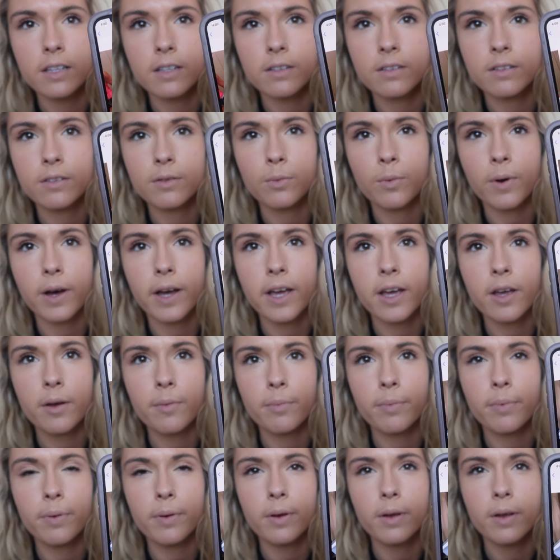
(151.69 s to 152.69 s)

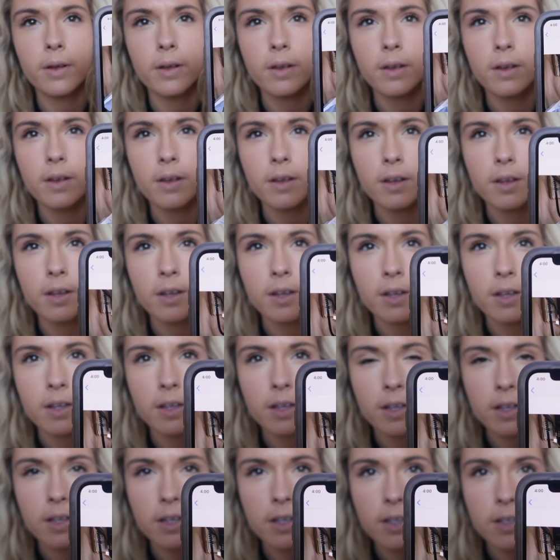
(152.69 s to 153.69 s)
Swipe
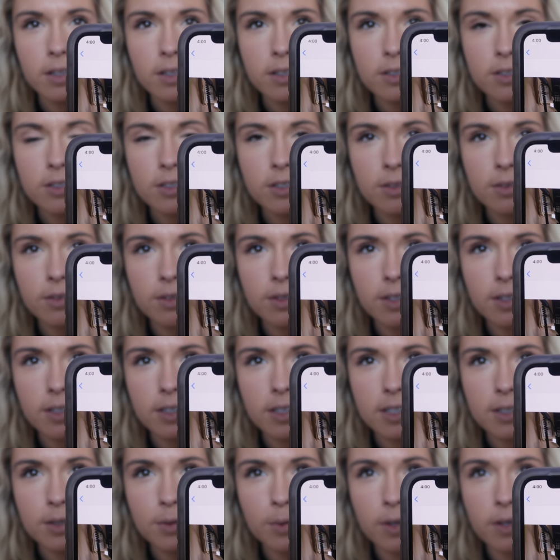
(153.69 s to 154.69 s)
June thirtieth,